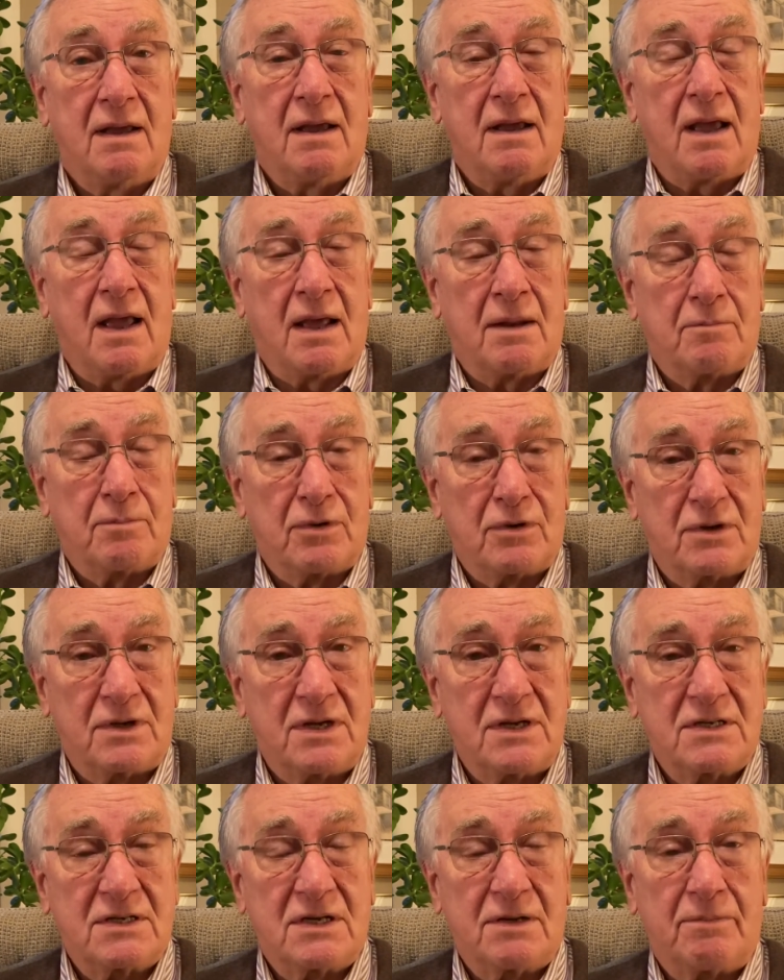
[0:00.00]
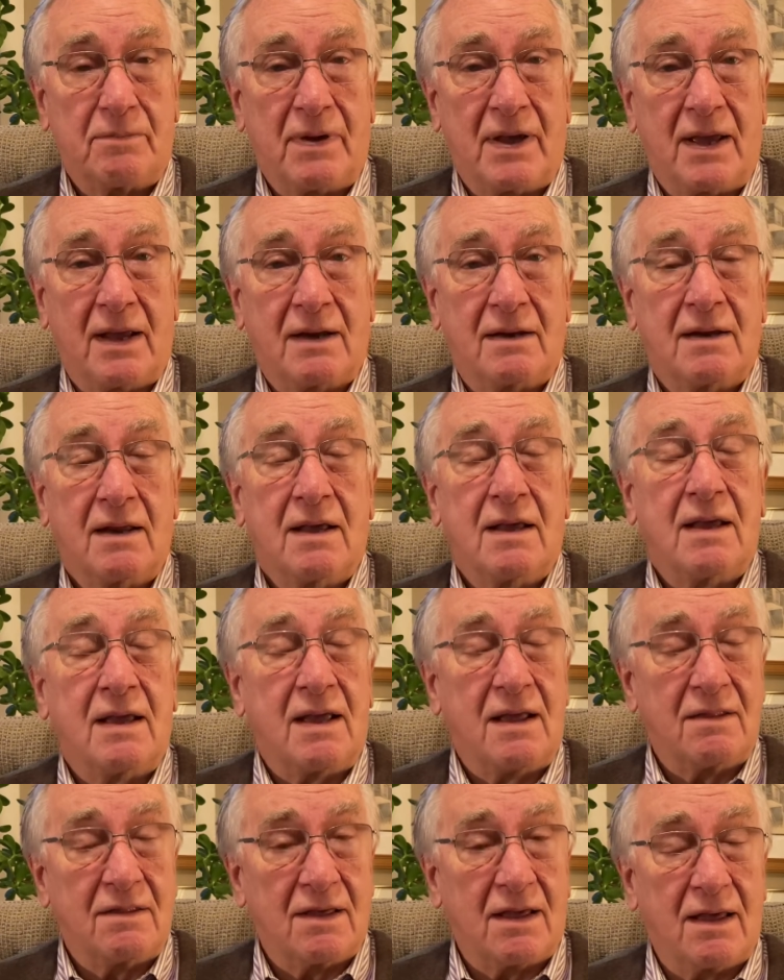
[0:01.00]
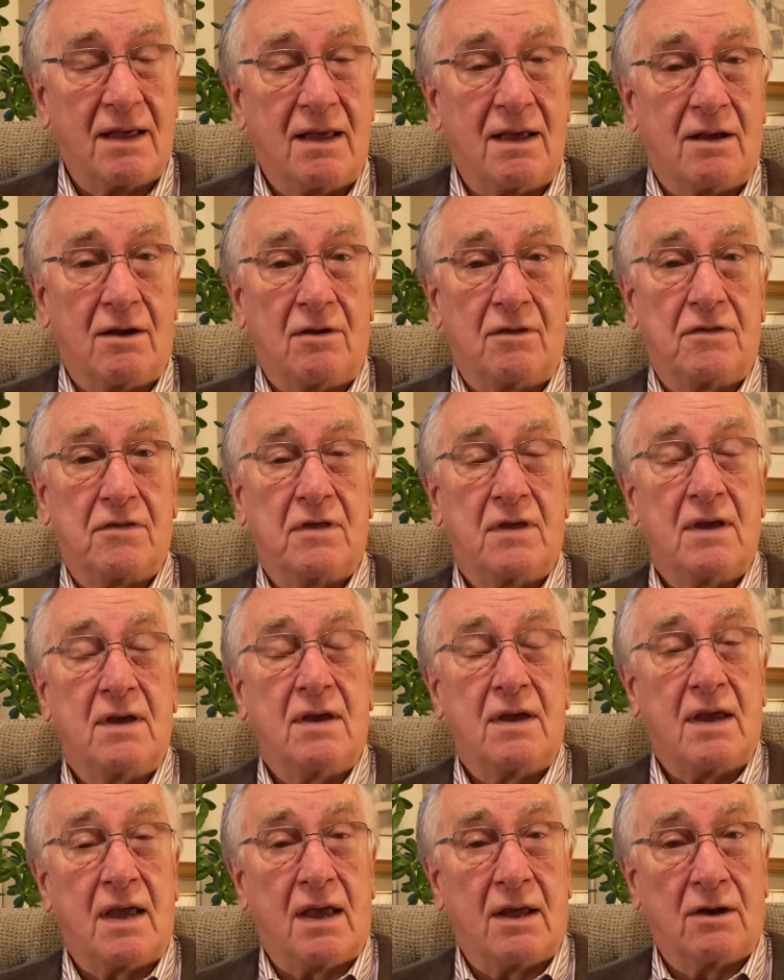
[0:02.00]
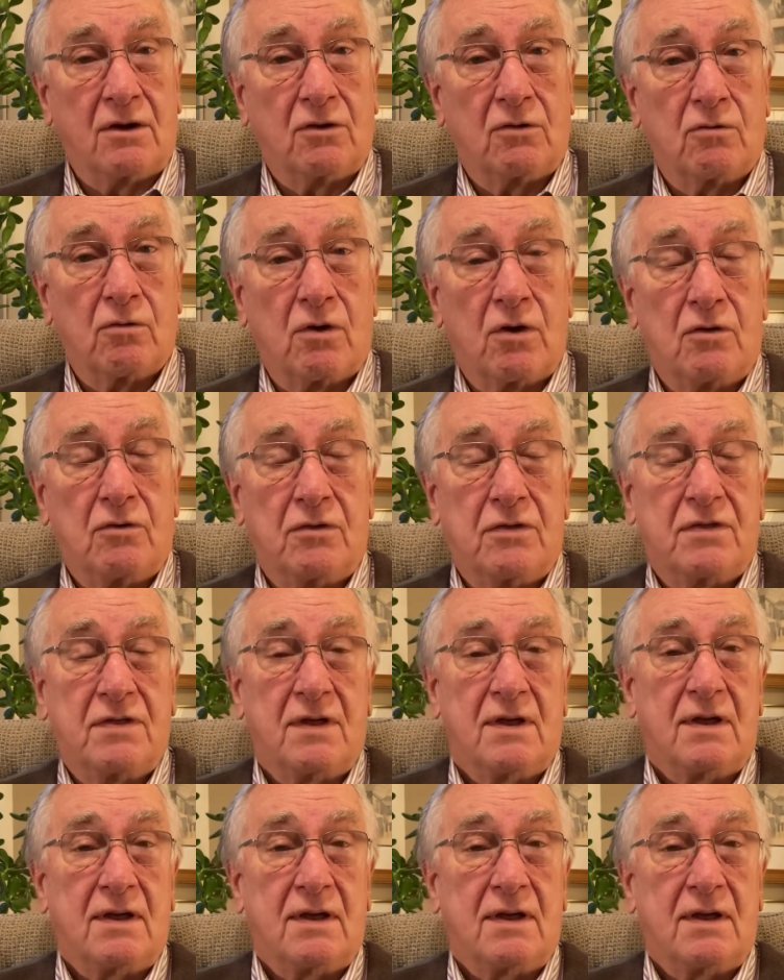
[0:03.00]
and participate in the health and growth